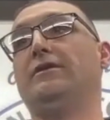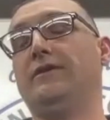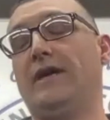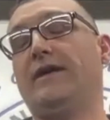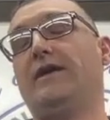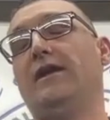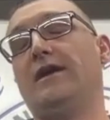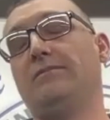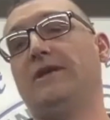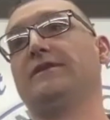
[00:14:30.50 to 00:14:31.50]
got a lot
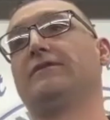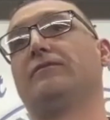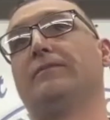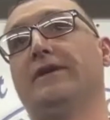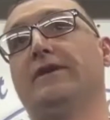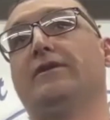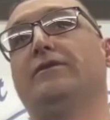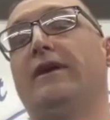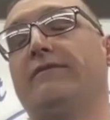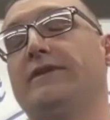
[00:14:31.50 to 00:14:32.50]
of blessings from being here,
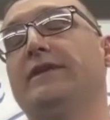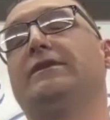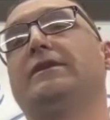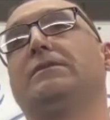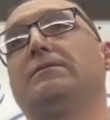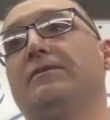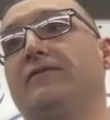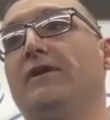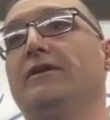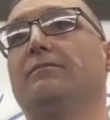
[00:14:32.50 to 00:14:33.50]
dude. Everything seems to be
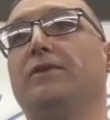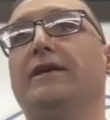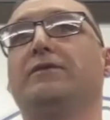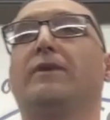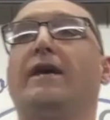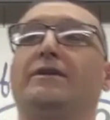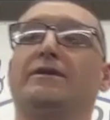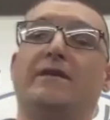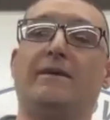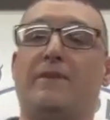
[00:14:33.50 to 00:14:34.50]
falling in place when I just
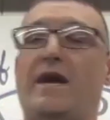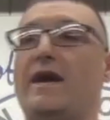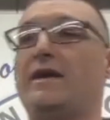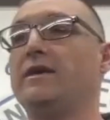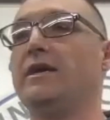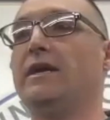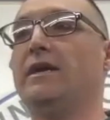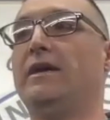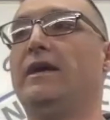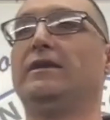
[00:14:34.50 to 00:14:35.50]
step back
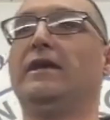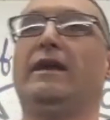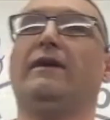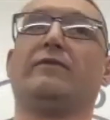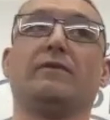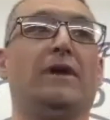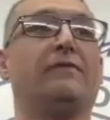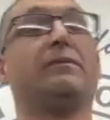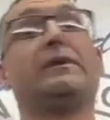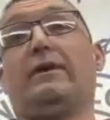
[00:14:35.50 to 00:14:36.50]
and let
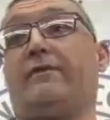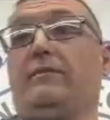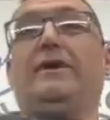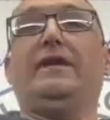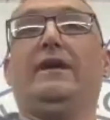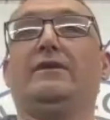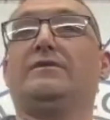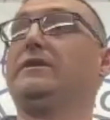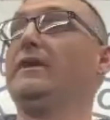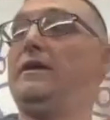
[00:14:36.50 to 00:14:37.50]
everybody
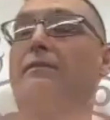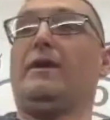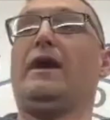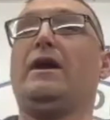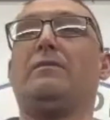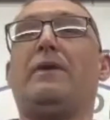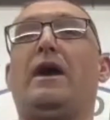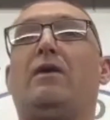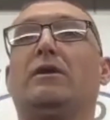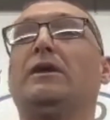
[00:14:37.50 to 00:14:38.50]
else, my higher
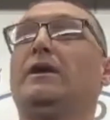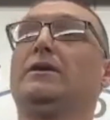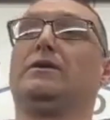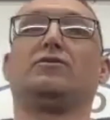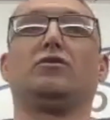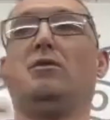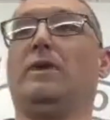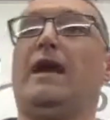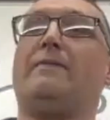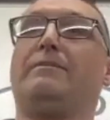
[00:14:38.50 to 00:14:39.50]
power, control
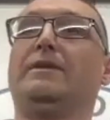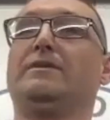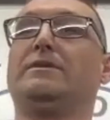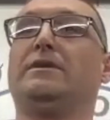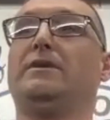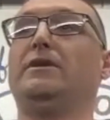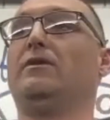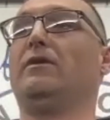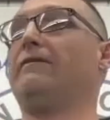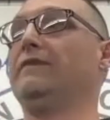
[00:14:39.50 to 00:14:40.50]
what happens. You
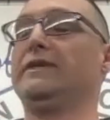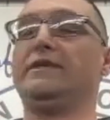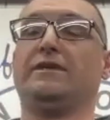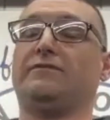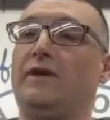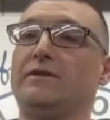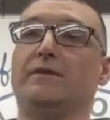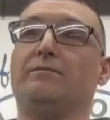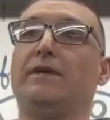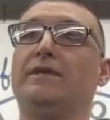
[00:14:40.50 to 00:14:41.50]
know, everything just falls
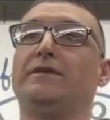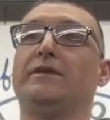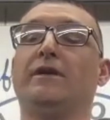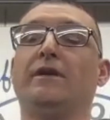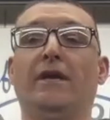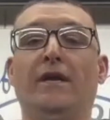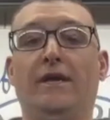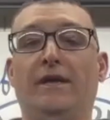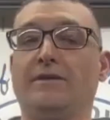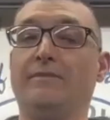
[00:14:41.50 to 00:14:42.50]
into place here.
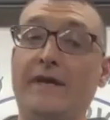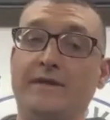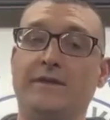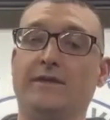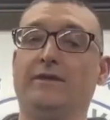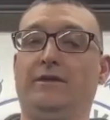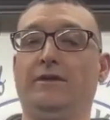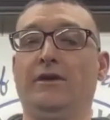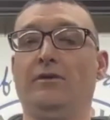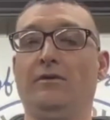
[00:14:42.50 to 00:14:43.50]
It's amazing,
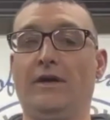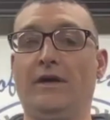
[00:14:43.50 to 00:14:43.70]
you know.